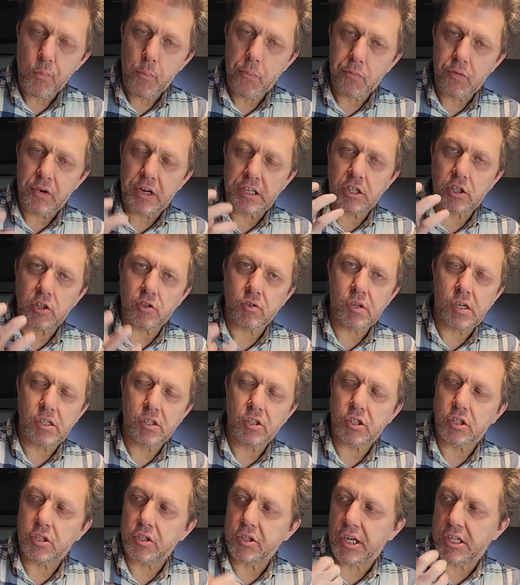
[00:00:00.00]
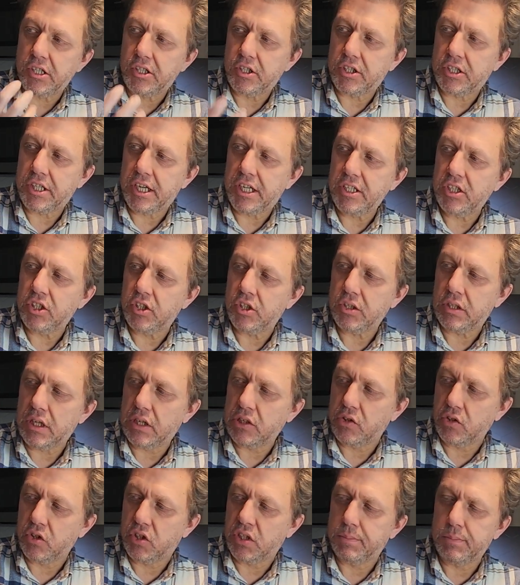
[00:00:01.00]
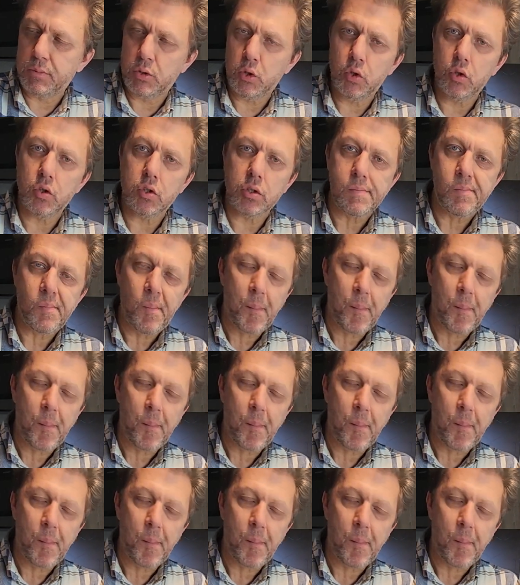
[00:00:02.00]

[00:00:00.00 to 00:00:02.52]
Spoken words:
Nice crunch, nice taste, nice and smooth.